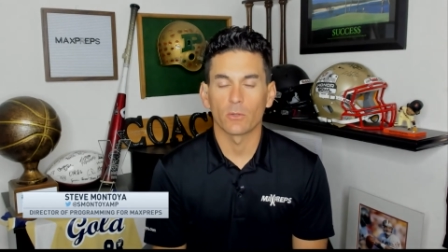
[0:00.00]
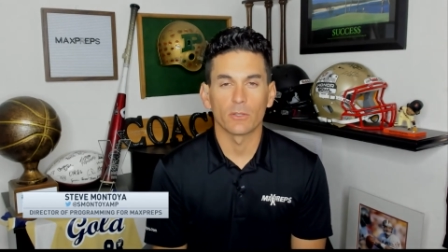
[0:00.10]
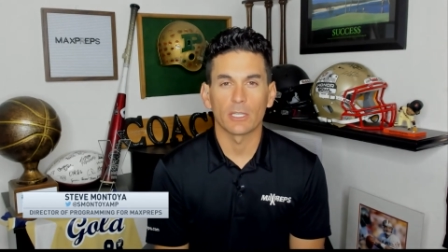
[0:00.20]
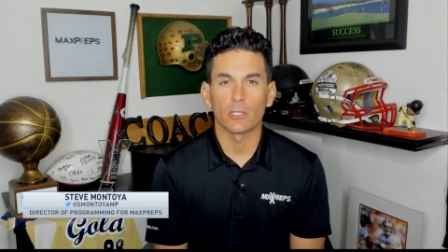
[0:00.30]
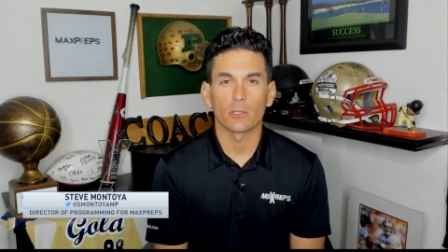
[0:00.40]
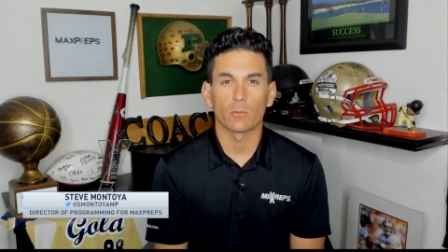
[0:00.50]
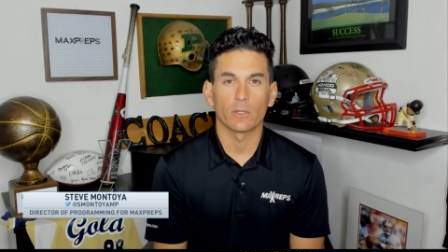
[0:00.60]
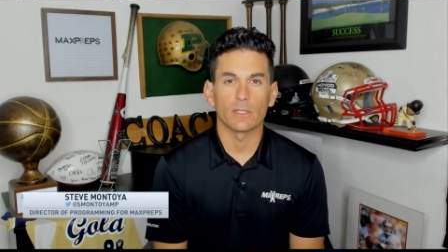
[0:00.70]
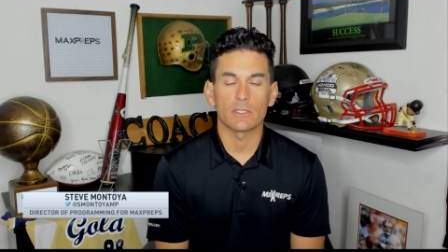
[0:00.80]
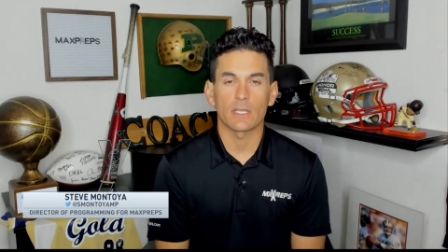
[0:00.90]
The only thing you could
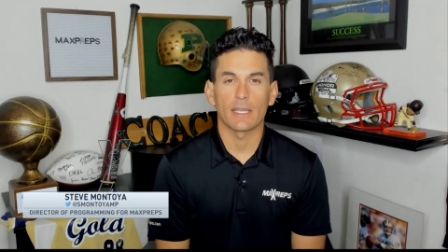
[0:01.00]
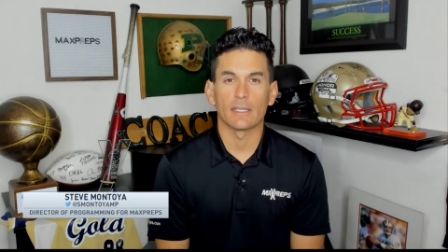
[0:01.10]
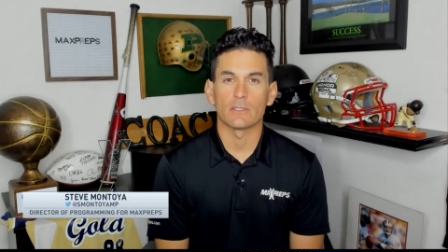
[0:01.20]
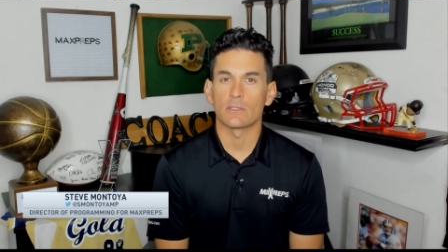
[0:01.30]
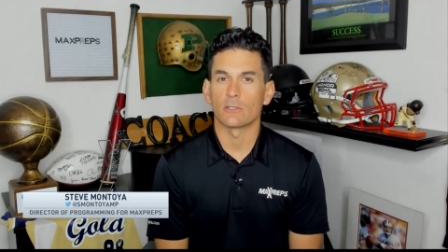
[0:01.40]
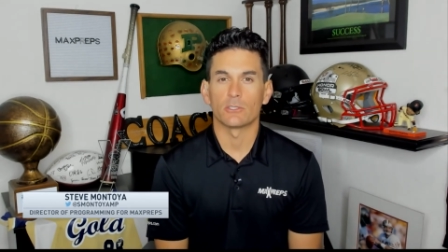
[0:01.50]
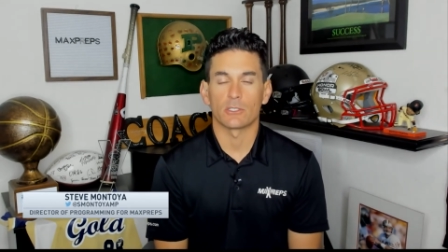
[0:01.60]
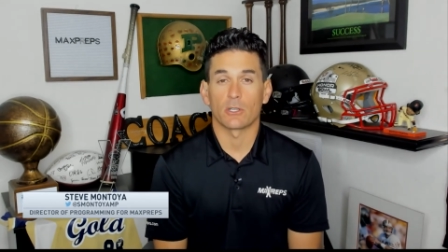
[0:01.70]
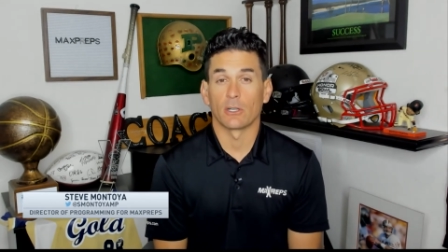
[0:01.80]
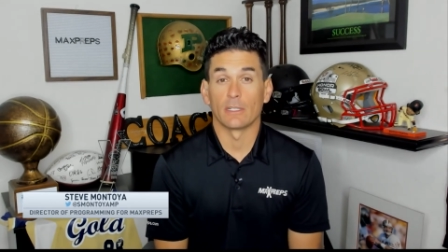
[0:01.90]
really say is they're
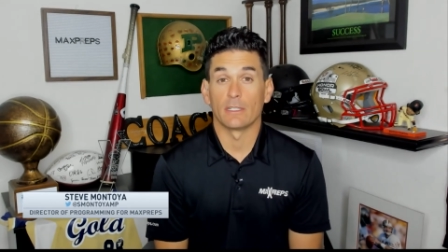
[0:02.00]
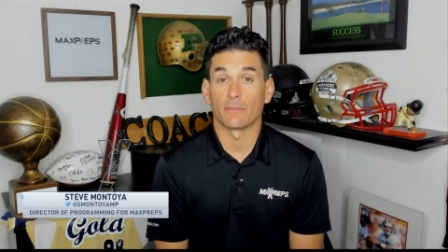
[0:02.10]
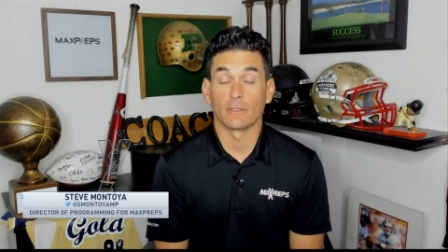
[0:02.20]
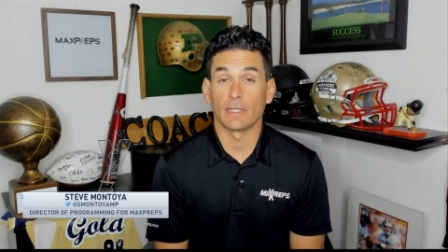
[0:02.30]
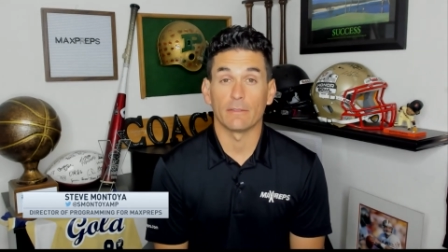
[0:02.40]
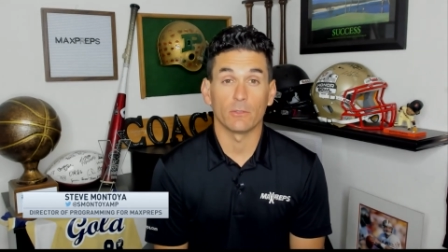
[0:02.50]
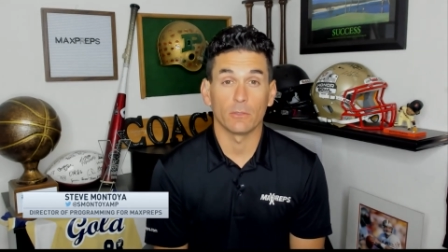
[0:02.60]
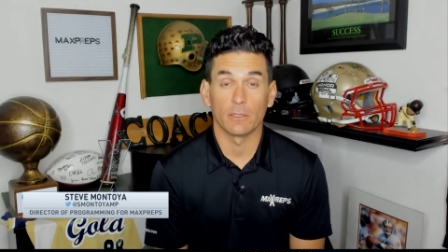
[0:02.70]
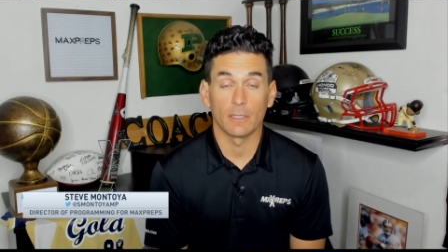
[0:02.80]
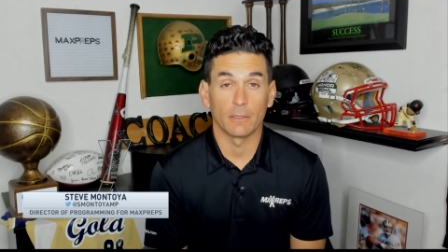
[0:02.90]
just on a different
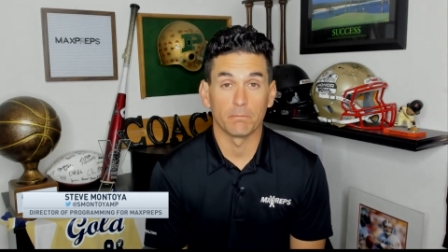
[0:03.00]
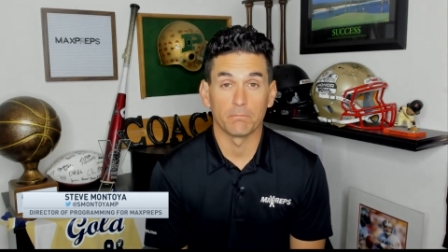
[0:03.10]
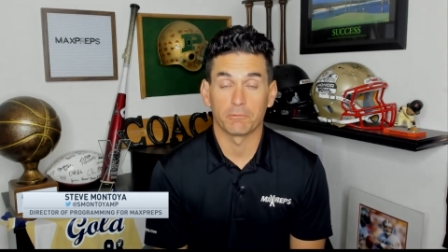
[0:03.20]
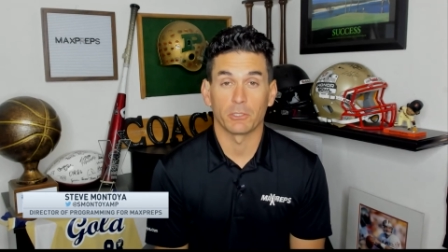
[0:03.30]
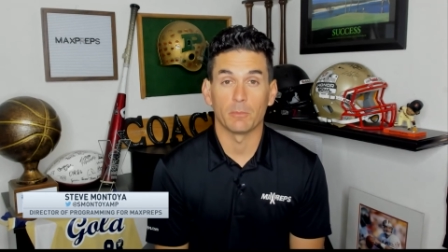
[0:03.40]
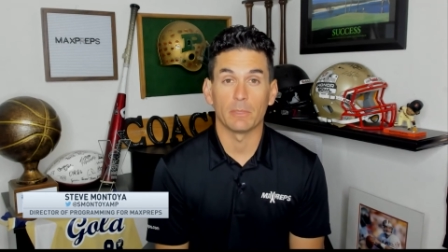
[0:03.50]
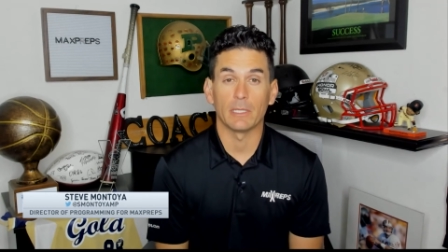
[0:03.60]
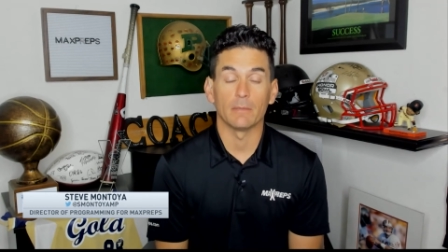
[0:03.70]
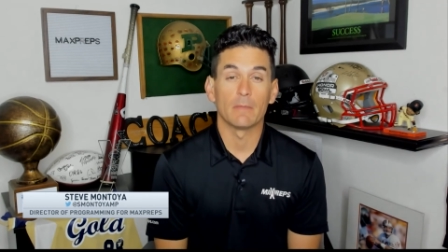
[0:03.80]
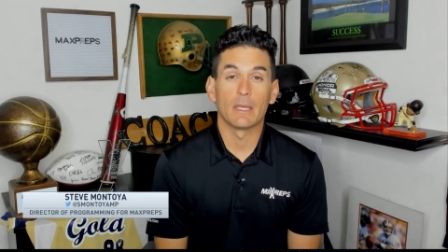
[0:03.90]
level and they shouldn't
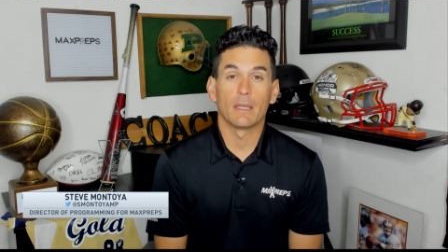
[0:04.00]
be,